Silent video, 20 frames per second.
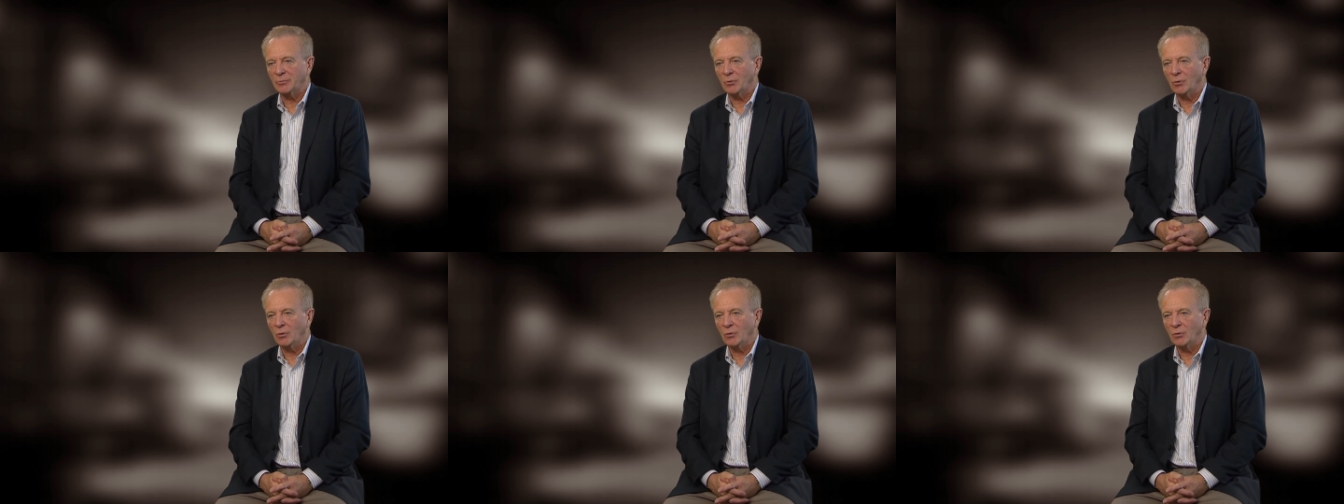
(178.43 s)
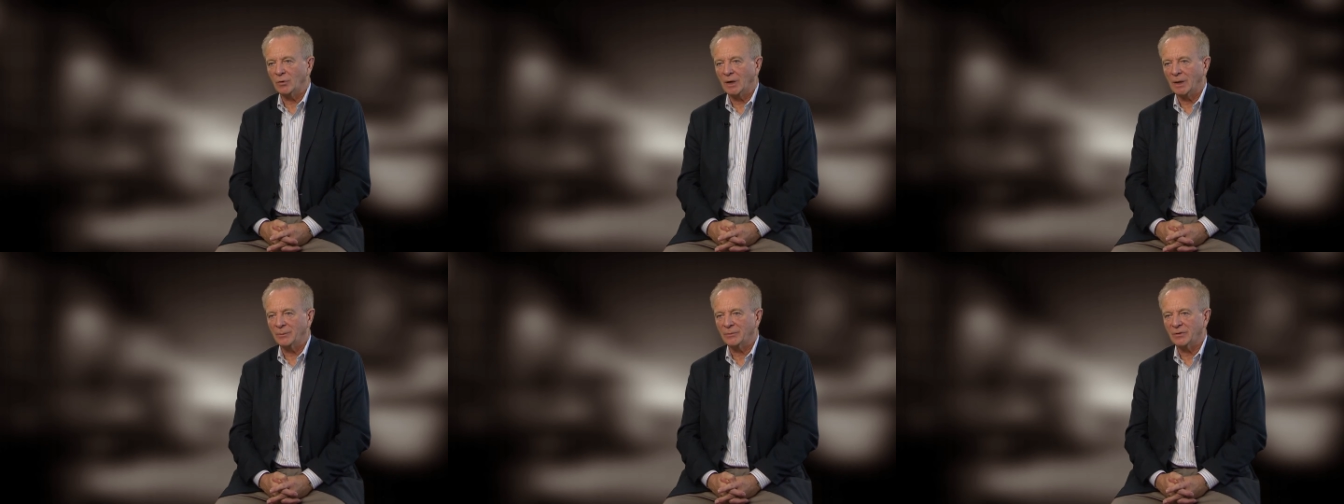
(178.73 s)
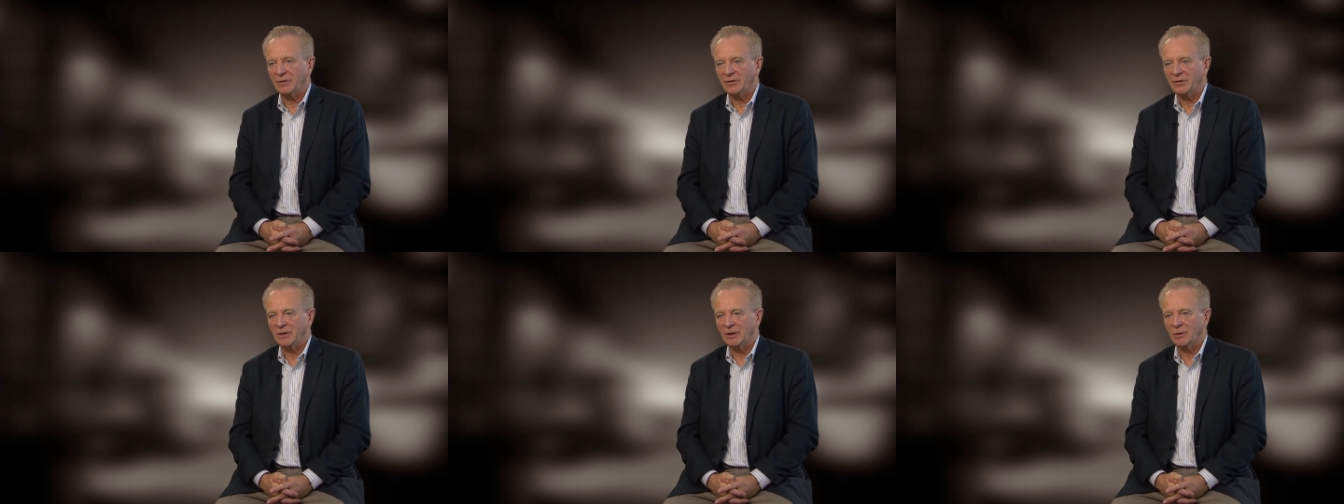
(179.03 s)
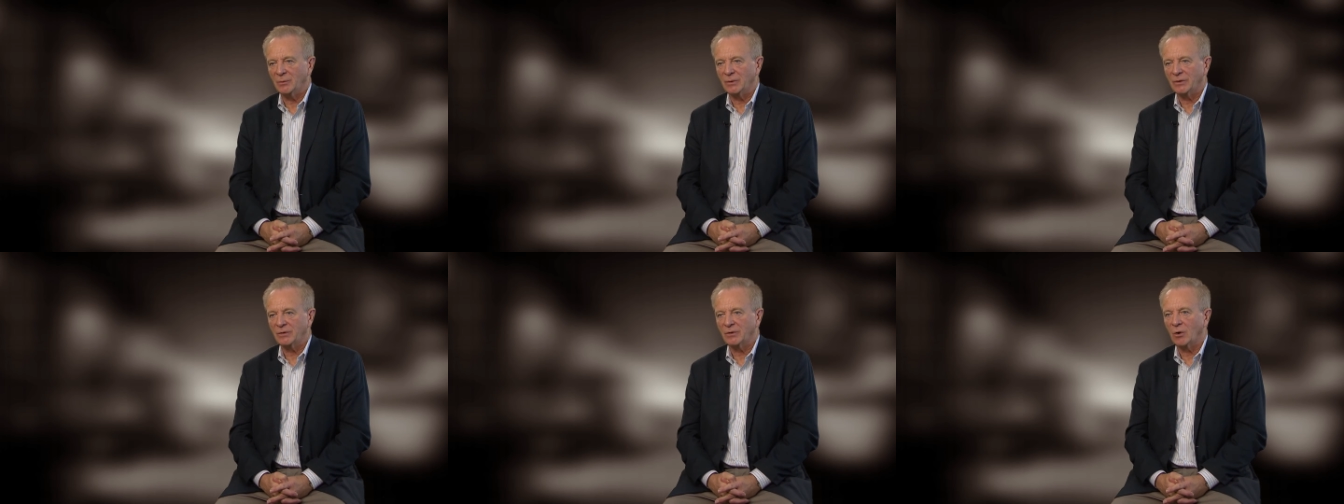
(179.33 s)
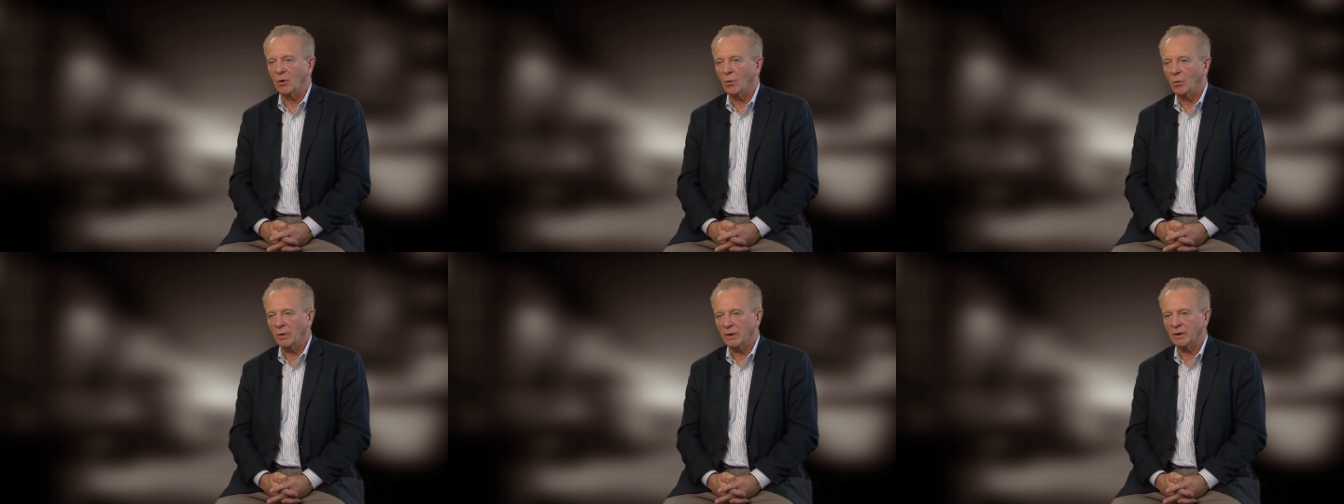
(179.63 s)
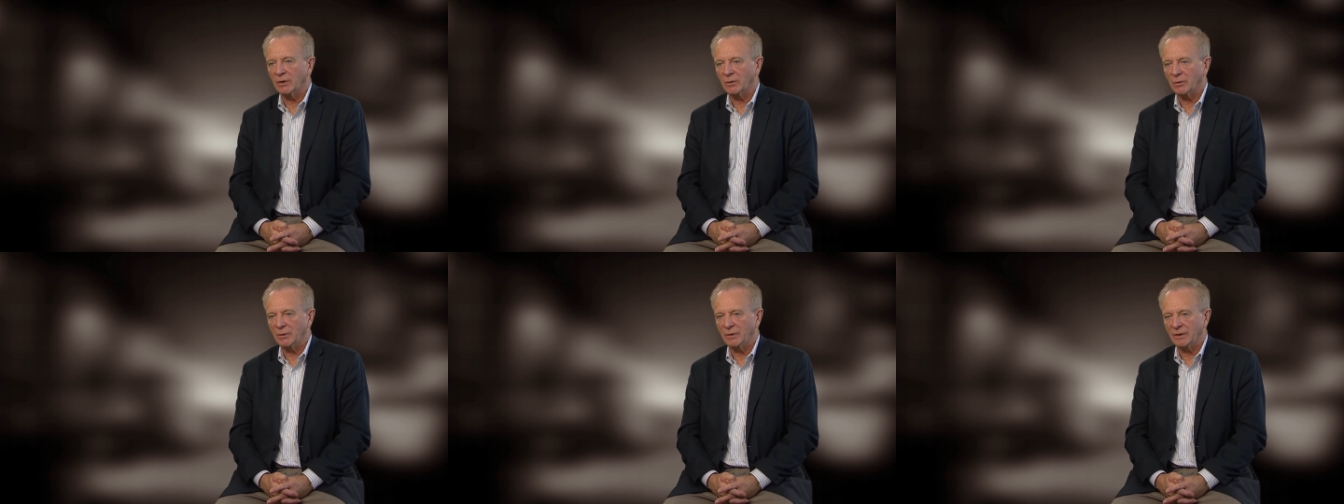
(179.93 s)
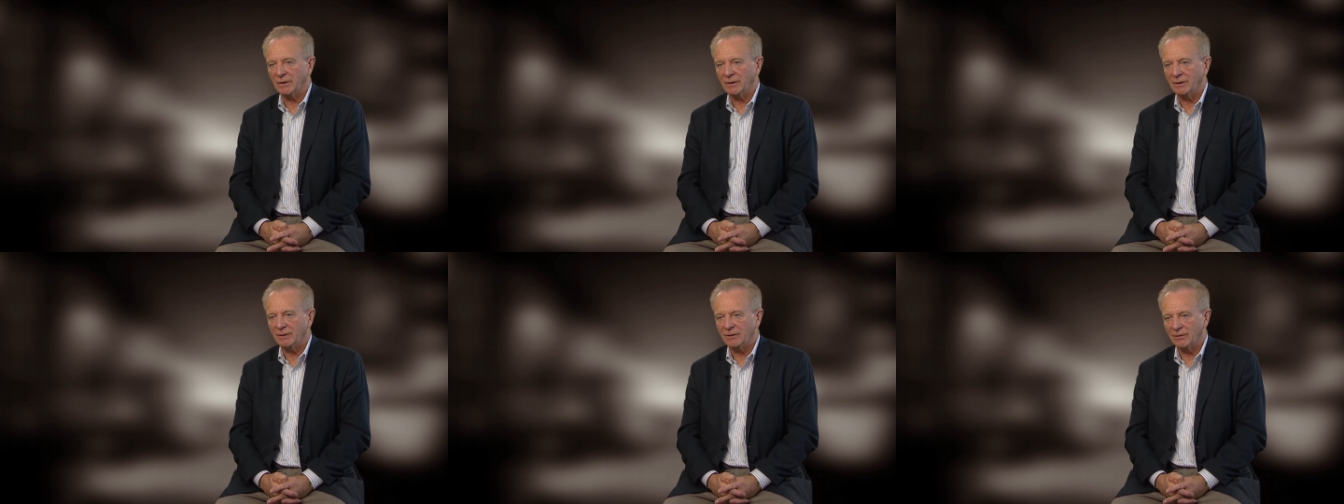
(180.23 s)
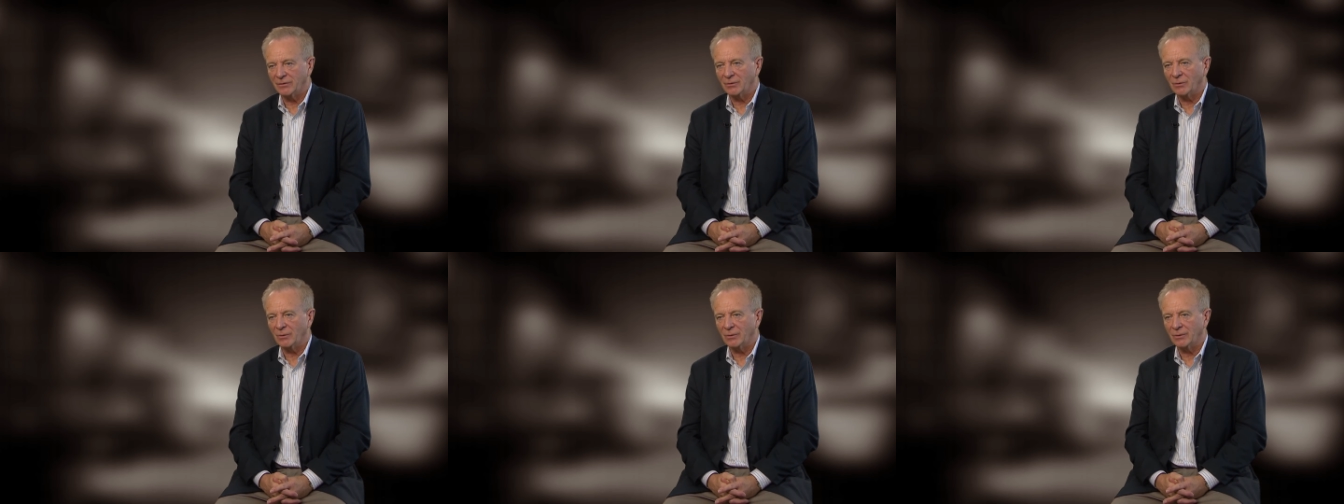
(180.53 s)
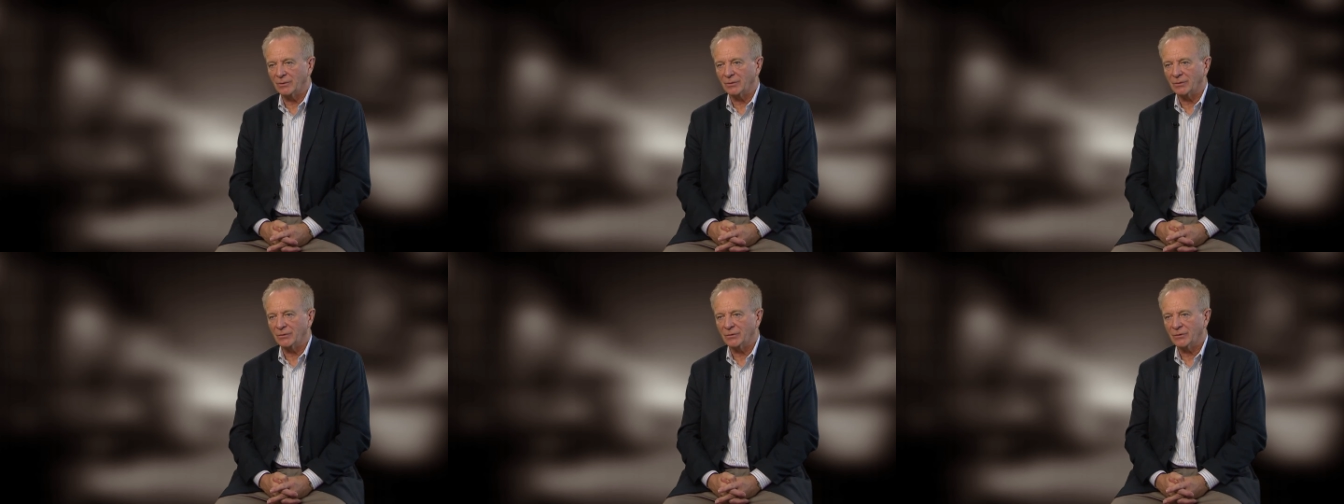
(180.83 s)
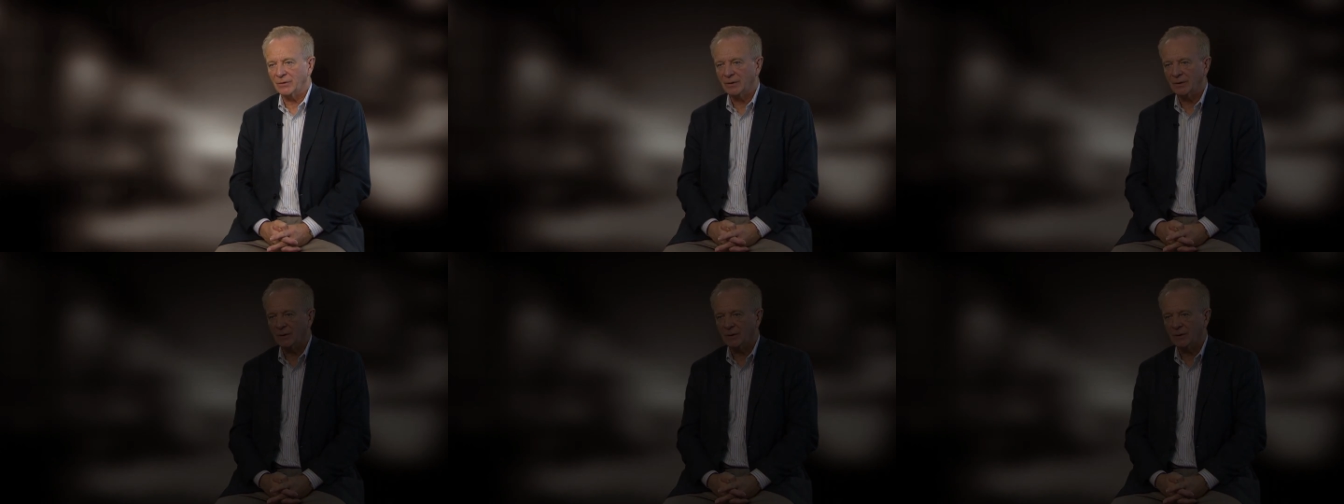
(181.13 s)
programs that deal with co-occurring disorders.